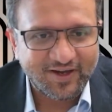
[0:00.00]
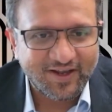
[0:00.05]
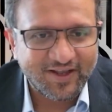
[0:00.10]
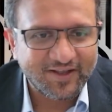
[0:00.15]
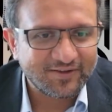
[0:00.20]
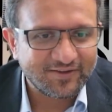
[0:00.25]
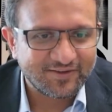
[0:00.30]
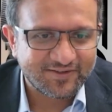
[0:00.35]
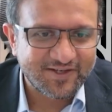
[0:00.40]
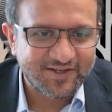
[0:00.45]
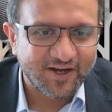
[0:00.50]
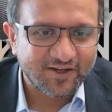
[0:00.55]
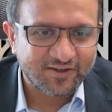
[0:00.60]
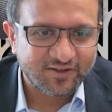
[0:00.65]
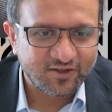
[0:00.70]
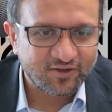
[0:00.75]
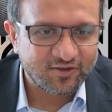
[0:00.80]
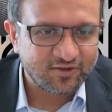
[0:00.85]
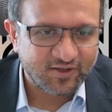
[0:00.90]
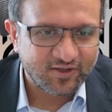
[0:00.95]
as
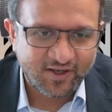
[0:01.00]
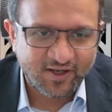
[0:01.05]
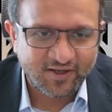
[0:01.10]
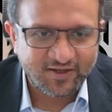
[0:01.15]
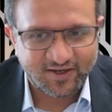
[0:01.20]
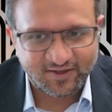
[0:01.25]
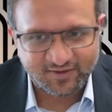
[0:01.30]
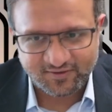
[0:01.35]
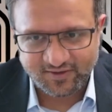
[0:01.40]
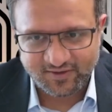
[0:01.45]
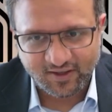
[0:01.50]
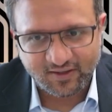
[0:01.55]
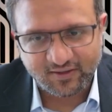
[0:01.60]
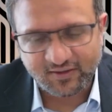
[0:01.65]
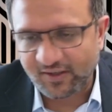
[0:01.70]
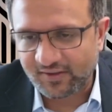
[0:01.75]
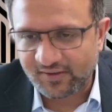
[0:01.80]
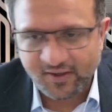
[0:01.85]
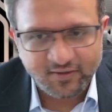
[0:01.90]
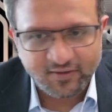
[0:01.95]
chartered, recognize
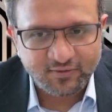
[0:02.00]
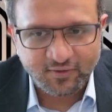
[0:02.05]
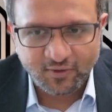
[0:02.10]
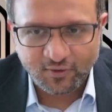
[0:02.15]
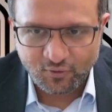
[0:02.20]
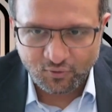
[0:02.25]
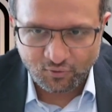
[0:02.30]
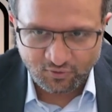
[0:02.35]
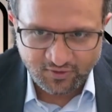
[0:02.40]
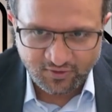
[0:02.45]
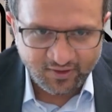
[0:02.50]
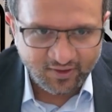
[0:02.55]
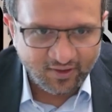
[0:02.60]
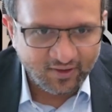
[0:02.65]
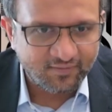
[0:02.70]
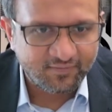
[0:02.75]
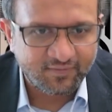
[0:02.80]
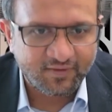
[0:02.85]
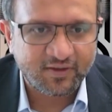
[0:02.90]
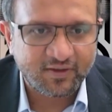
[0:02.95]
that yes, controls are
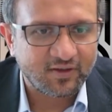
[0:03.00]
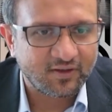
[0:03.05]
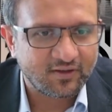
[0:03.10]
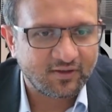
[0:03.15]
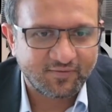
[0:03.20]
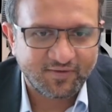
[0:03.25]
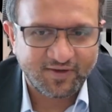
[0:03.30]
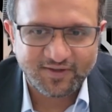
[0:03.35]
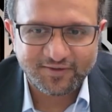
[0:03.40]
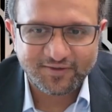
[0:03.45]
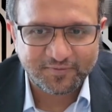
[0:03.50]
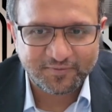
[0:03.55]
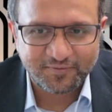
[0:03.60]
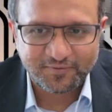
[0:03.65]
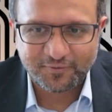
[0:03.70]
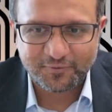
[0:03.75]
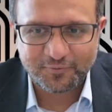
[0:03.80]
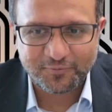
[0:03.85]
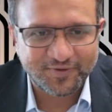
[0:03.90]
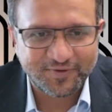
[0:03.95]
relevant. Otherwise,
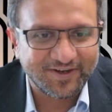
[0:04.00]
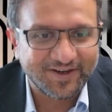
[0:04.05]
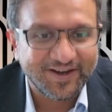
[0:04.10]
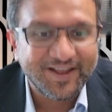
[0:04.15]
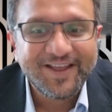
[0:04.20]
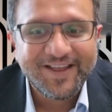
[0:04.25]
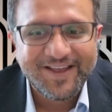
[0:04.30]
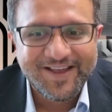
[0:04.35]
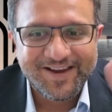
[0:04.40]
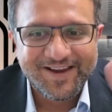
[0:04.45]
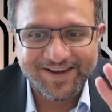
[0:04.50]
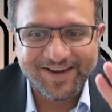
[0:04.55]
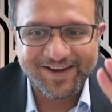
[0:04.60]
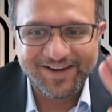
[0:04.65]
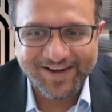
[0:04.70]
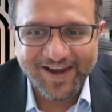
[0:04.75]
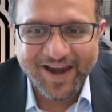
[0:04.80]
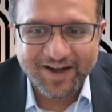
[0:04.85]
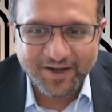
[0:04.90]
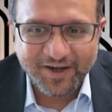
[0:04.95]
you will
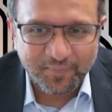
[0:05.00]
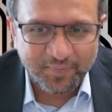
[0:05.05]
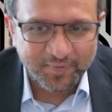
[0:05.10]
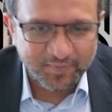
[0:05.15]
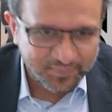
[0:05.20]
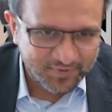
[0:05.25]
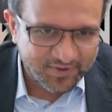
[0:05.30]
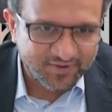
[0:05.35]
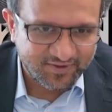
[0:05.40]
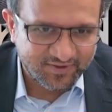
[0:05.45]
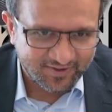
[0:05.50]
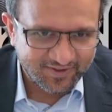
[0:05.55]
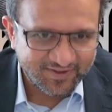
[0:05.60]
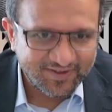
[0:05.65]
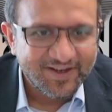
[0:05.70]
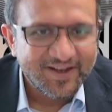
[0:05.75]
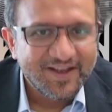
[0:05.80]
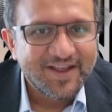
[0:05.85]
land up in prison.